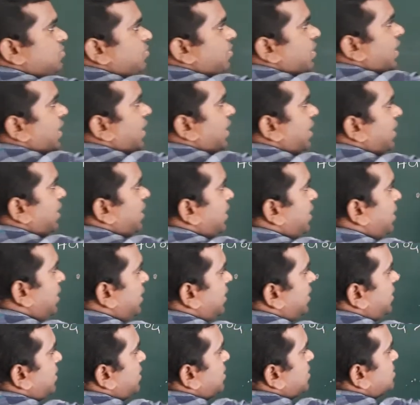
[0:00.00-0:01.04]
why
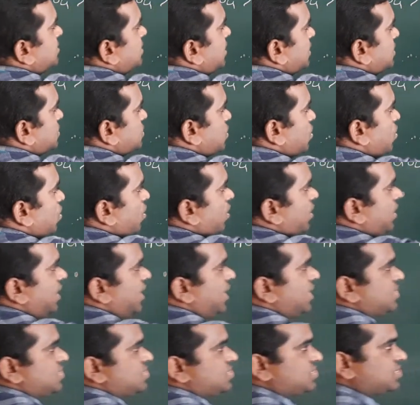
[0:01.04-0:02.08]
it is the
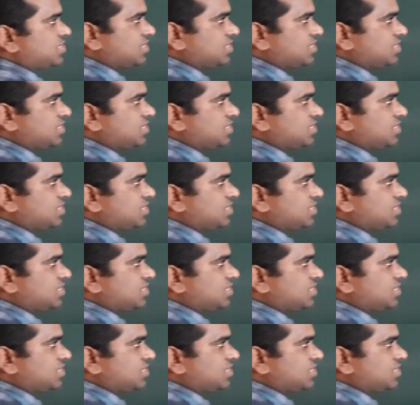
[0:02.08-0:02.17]
strongest